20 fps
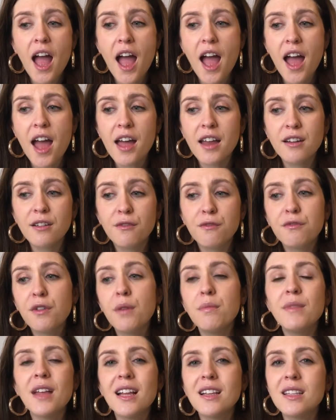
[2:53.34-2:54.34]
And
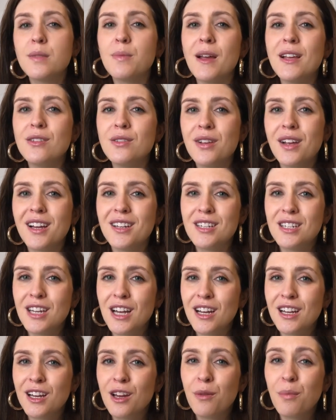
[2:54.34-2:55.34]
from that space, you get to
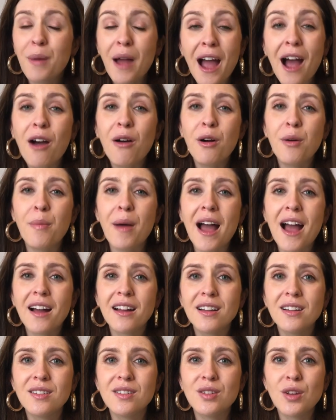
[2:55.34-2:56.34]
take your power
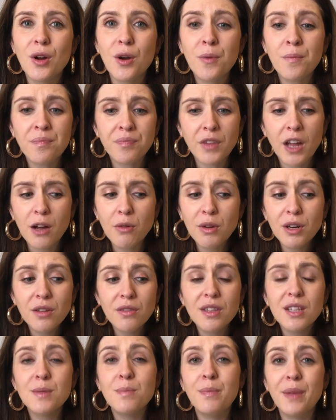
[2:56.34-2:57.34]
back. And so I went
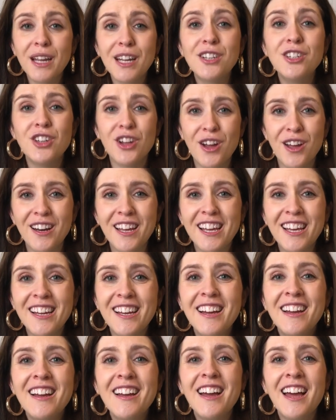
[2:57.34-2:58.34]
on this big
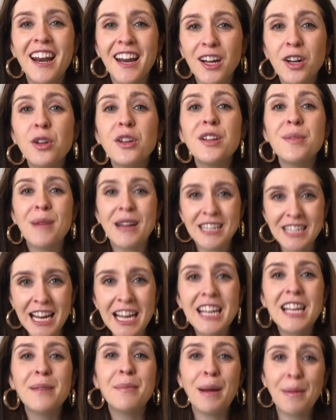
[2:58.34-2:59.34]
journey and I call it my
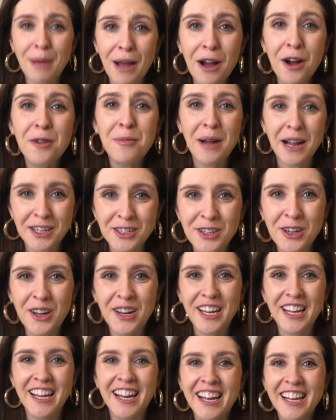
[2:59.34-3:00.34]
taking my power back
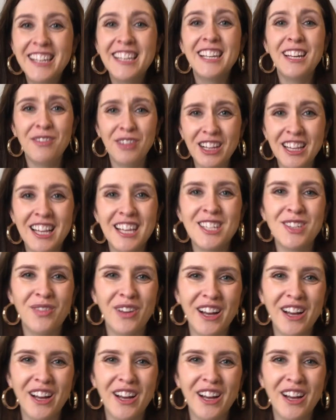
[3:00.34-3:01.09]
journey, giving less